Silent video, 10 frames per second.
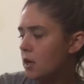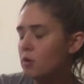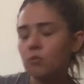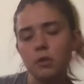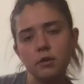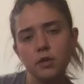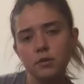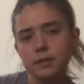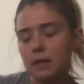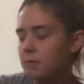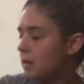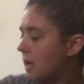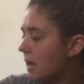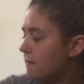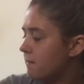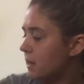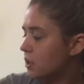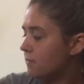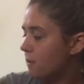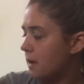"Will you sell me a
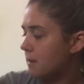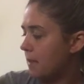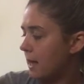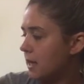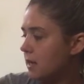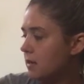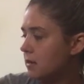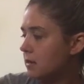fish for a penny?"